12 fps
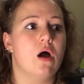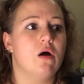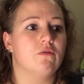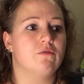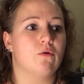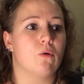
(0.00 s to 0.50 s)

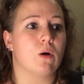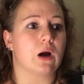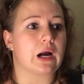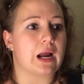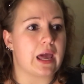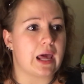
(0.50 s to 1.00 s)

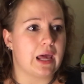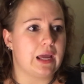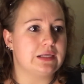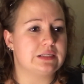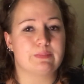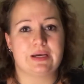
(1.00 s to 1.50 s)
for
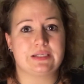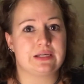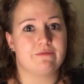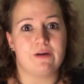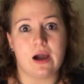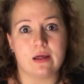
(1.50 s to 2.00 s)
a
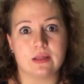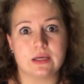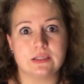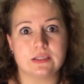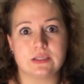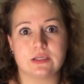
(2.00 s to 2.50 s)
domestic violence,